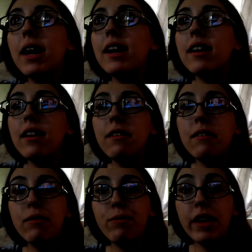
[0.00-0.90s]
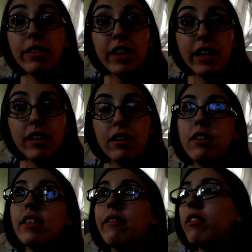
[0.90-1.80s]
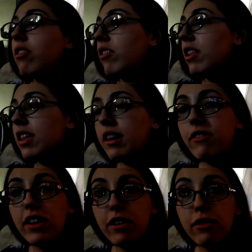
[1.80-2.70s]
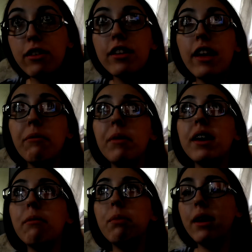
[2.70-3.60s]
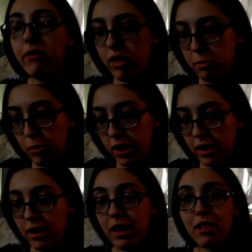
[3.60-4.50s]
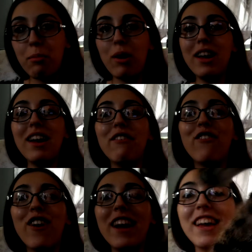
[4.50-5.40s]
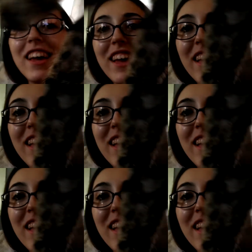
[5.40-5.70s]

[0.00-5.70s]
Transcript: my, that thing that was on the TV gave me a bit of a sprite, a sprite, a fright.